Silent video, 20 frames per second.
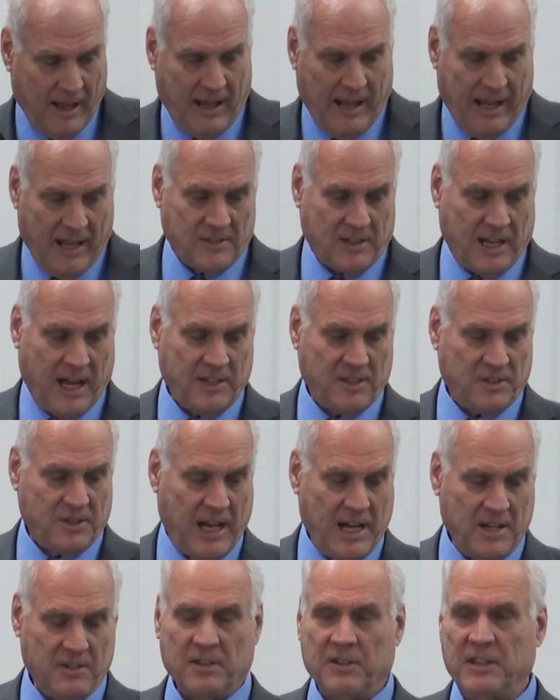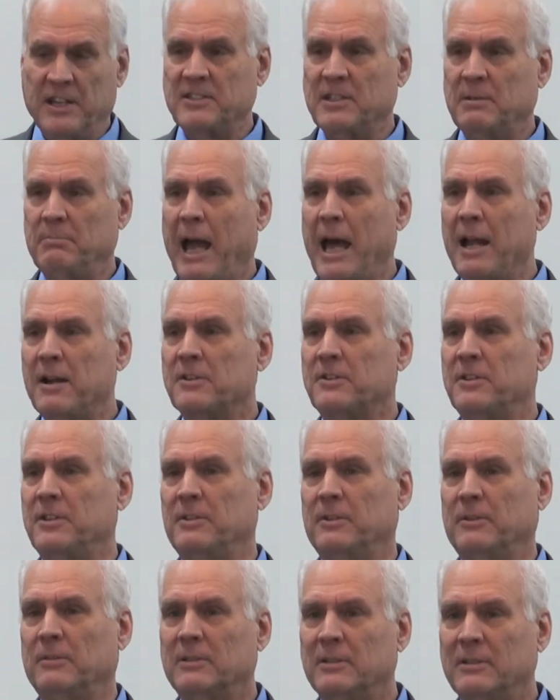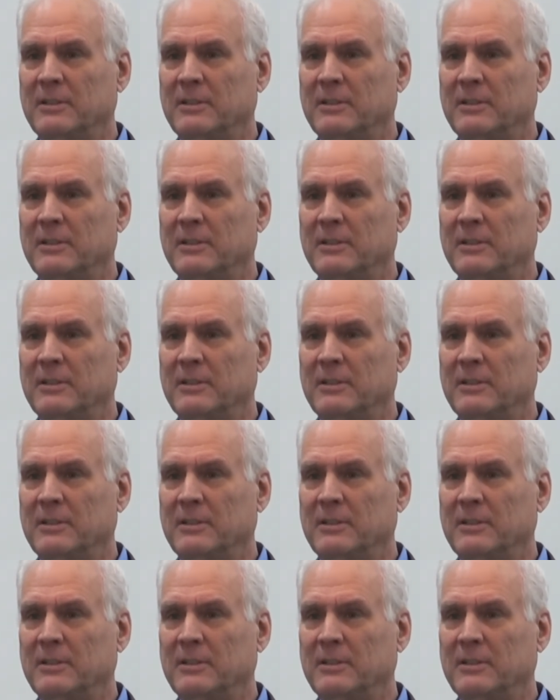Has God changed the things that matter to you?